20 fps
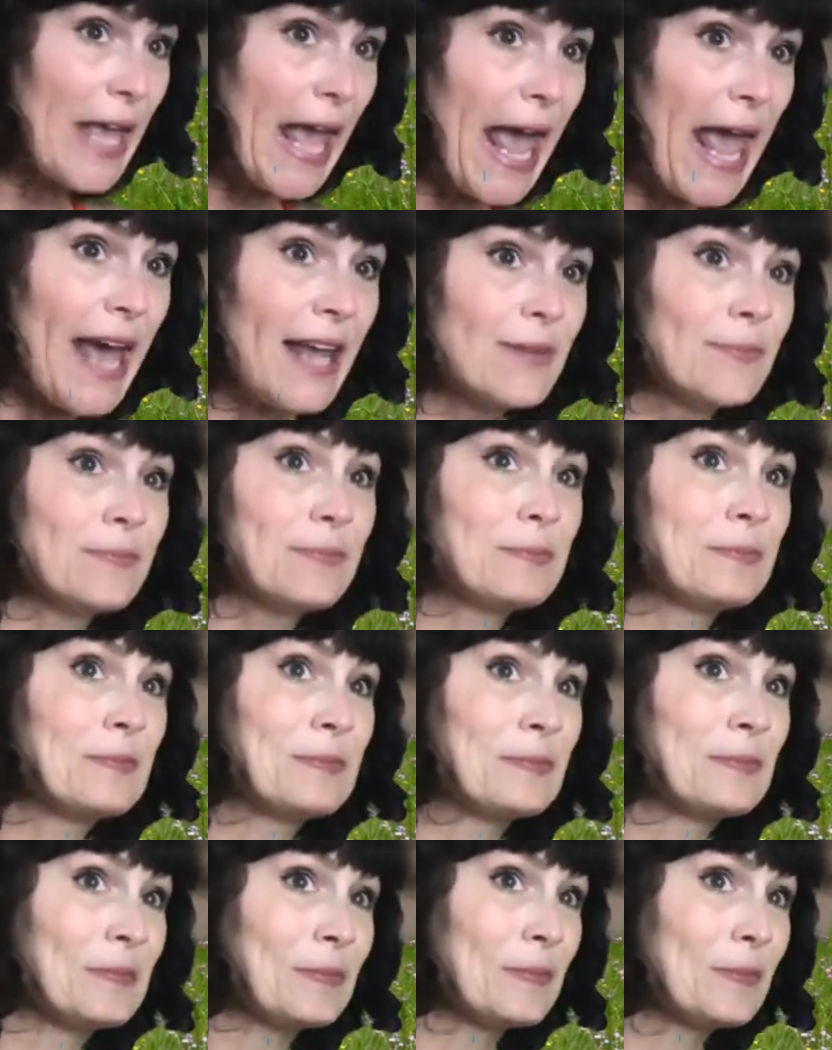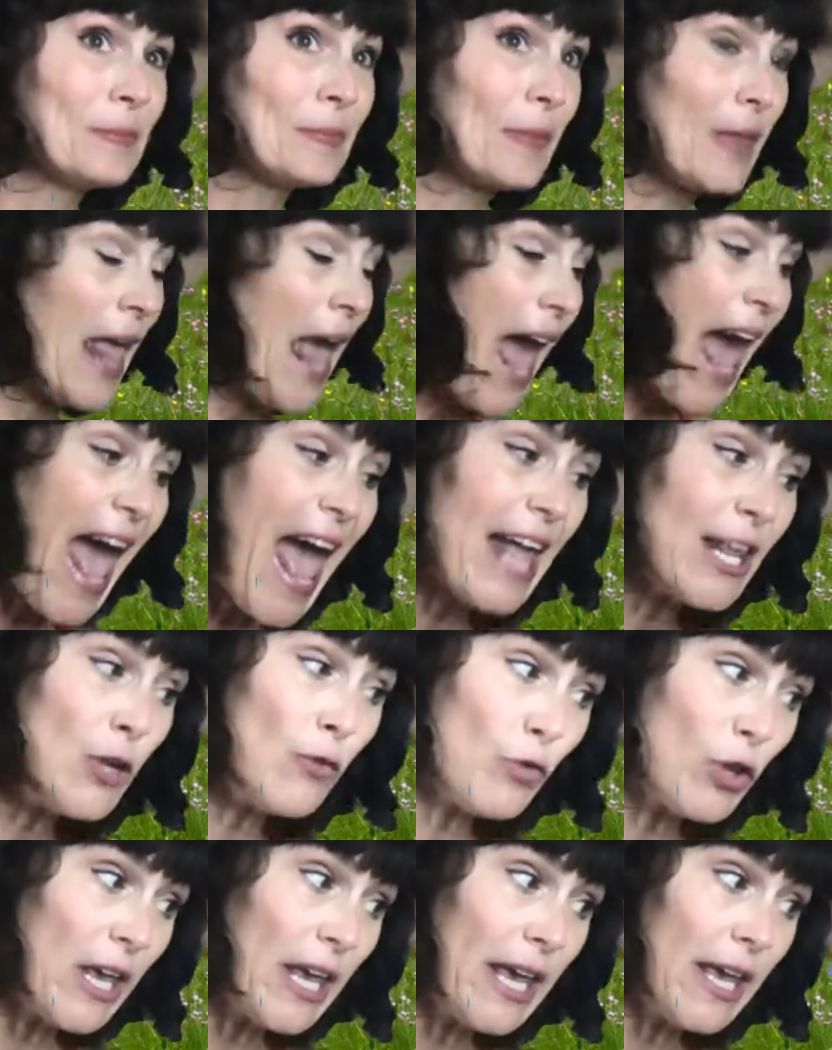can't and
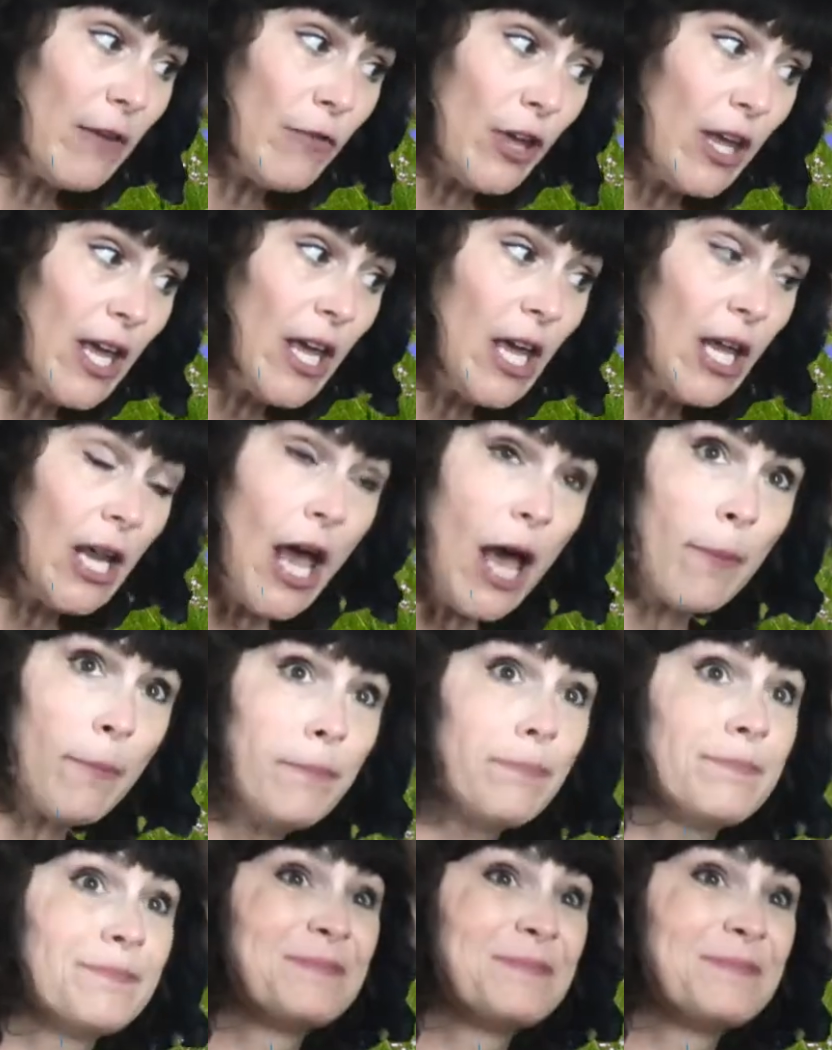you're giving up,